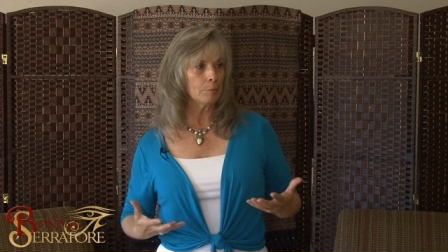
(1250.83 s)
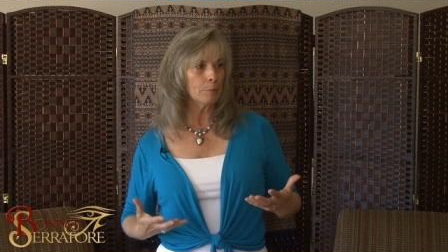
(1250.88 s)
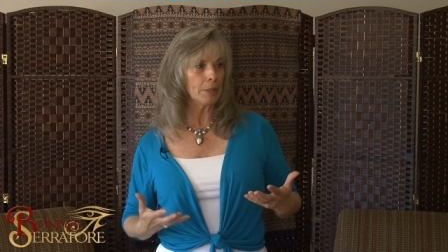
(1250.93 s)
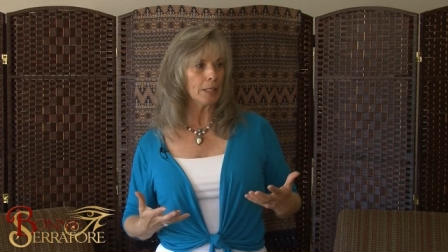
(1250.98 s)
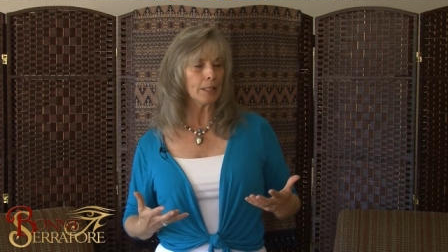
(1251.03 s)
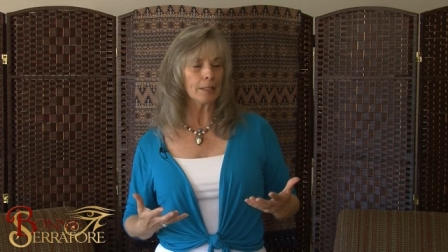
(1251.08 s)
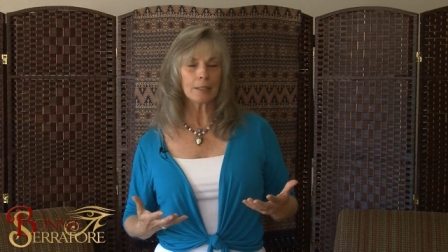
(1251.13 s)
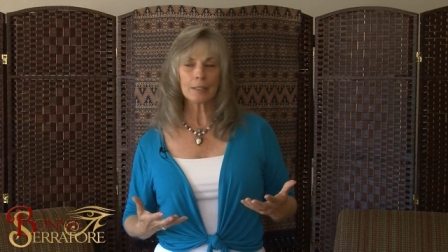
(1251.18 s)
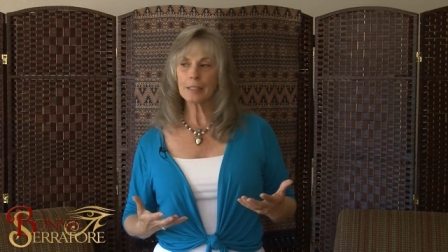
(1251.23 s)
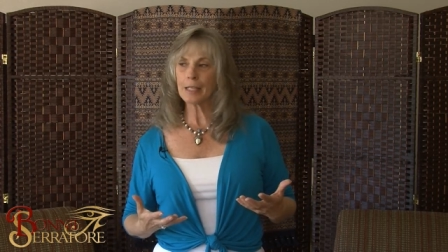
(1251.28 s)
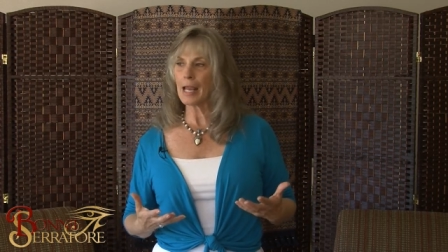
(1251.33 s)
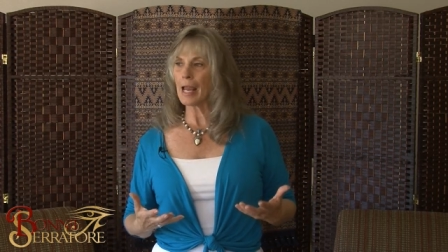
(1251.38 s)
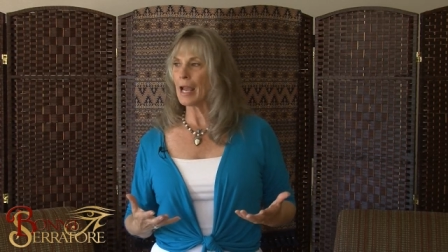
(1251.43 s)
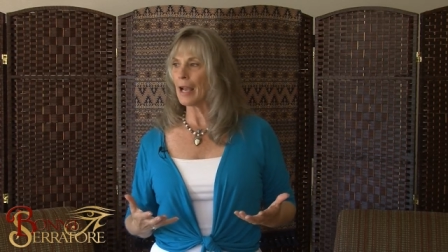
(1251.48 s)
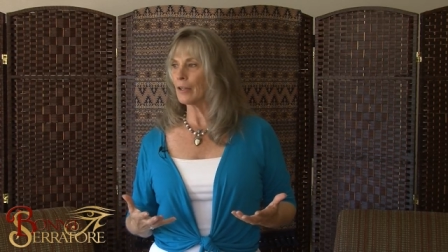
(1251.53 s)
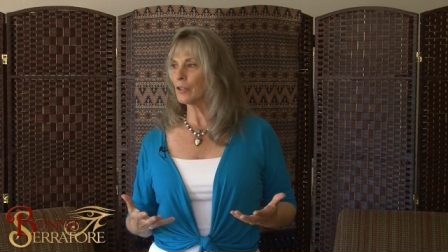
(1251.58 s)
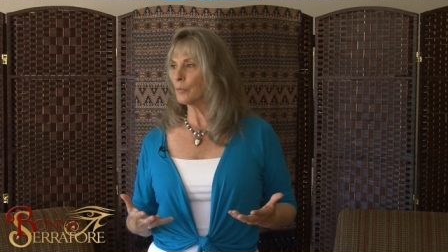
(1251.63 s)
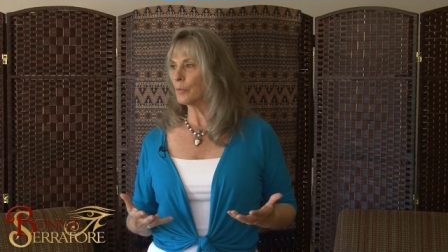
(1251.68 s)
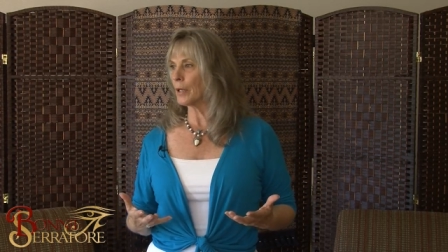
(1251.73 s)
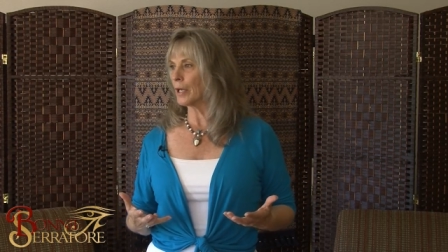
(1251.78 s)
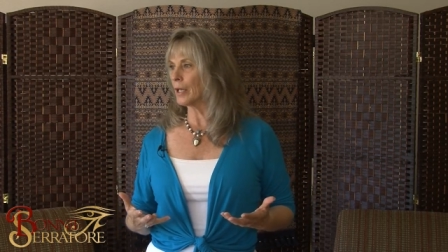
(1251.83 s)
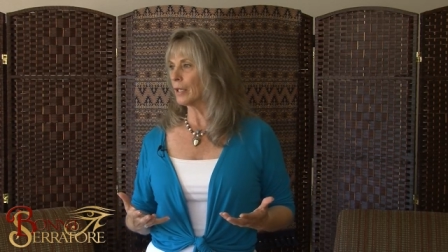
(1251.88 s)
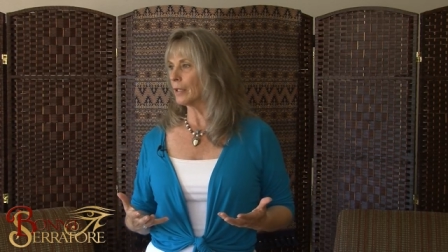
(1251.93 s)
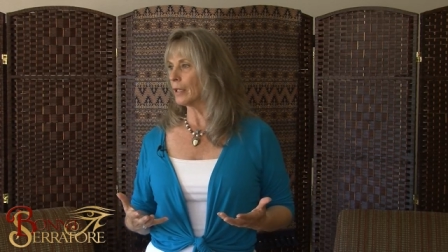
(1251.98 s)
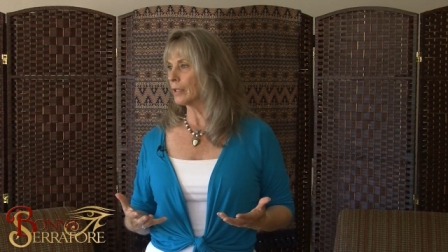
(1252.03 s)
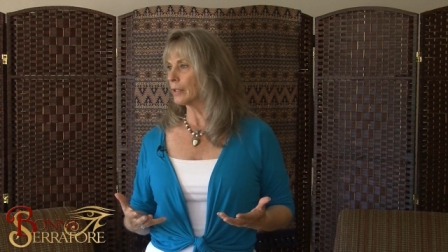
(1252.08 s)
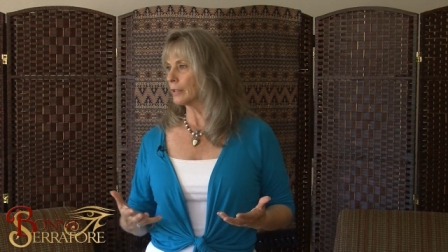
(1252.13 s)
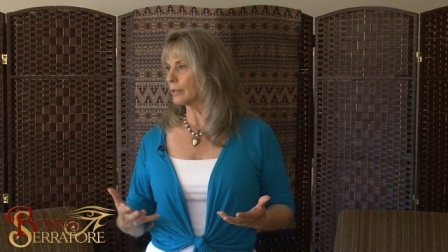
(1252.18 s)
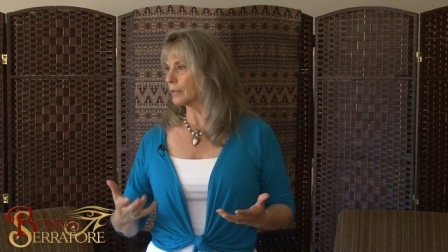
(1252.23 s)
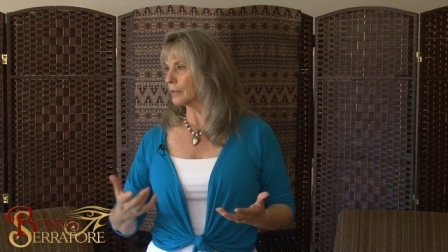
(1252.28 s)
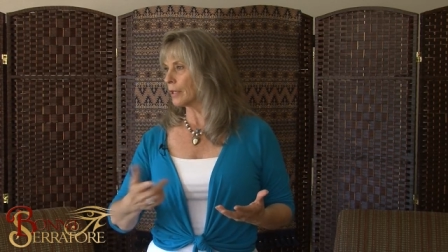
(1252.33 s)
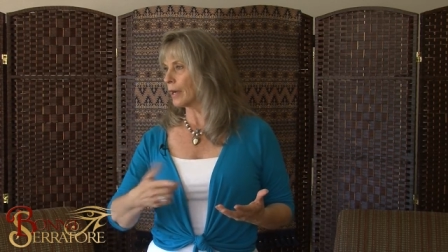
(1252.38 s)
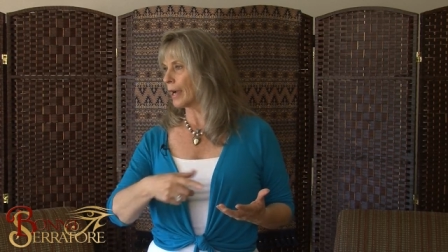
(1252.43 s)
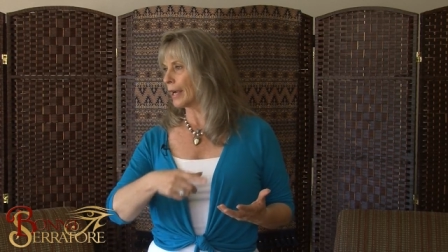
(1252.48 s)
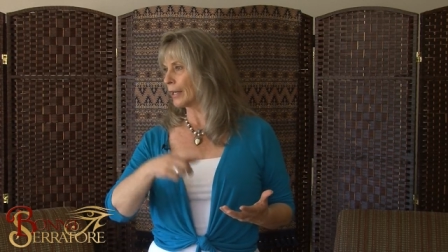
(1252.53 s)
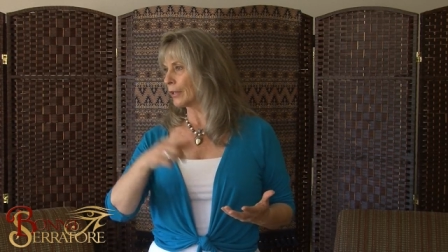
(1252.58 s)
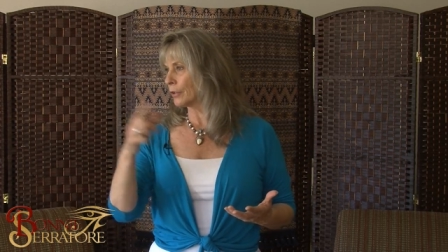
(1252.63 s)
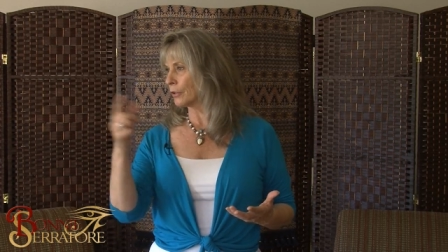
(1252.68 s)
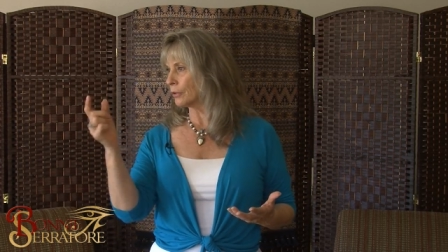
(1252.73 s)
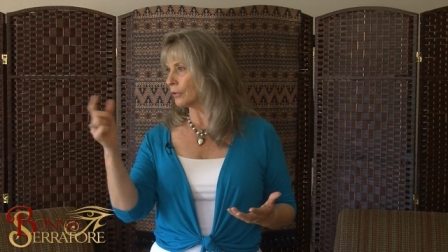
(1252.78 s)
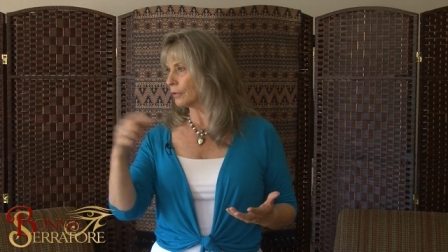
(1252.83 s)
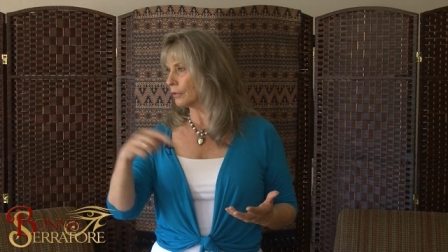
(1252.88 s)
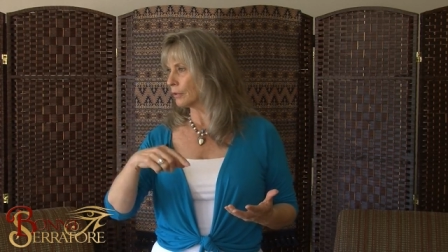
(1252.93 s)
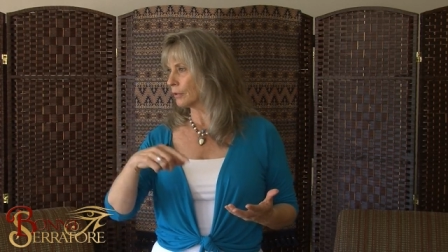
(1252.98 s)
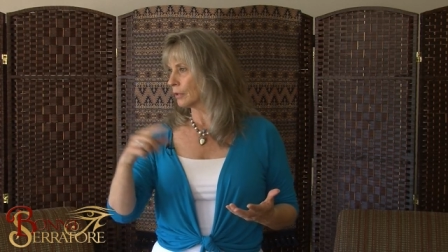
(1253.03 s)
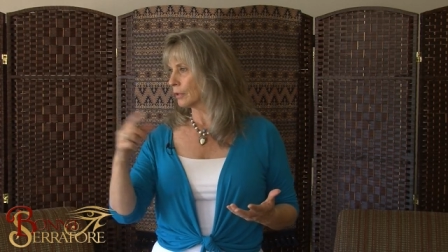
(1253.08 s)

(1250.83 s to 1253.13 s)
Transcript: being attacked by like a tiger,